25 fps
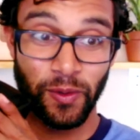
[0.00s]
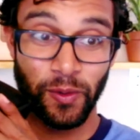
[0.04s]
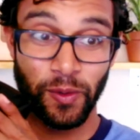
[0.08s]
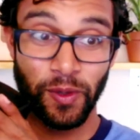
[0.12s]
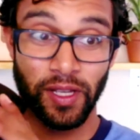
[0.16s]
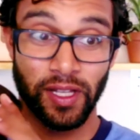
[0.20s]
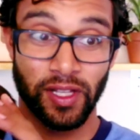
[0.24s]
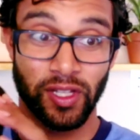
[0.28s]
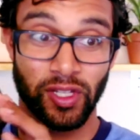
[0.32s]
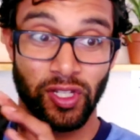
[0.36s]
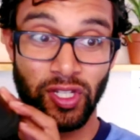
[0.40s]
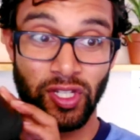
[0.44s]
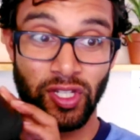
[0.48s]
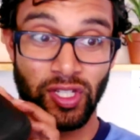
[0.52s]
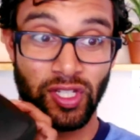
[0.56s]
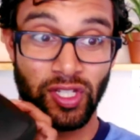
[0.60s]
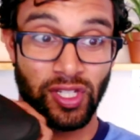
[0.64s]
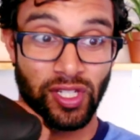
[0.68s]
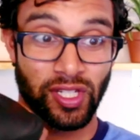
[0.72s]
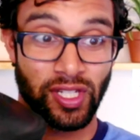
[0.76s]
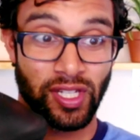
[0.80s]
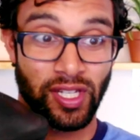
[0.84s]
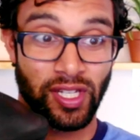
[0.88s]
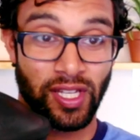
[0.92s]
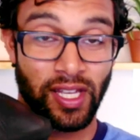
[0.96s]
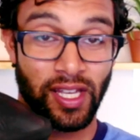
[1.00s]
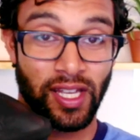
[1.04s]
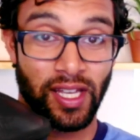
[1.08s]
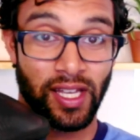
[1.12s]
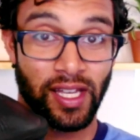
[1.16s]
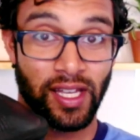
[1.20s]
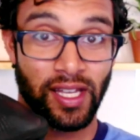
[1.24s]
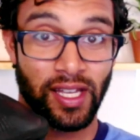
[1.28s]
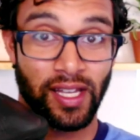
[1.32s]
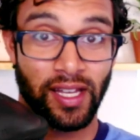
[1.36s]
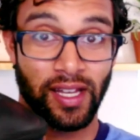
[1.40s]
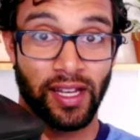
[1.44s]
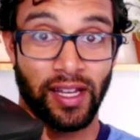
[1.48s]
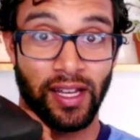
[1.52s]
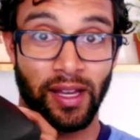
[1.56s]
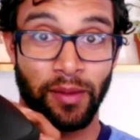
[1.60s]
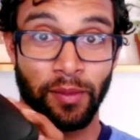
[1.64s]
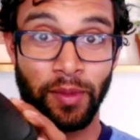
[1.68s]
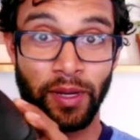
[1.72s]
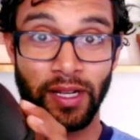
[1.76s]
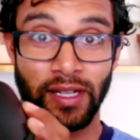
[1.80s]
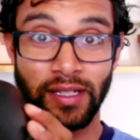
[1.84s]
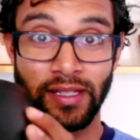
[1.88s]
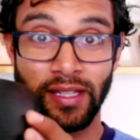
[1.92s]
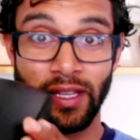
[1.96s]
which I'm
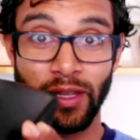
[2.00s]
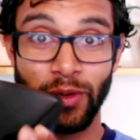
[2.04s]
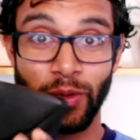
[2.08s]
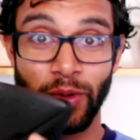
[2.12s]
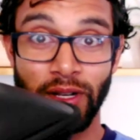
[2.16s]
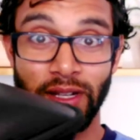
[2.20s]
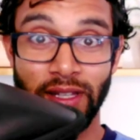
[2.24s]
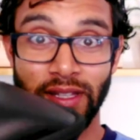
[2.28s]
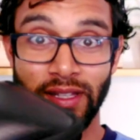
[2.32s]
not going to tell you what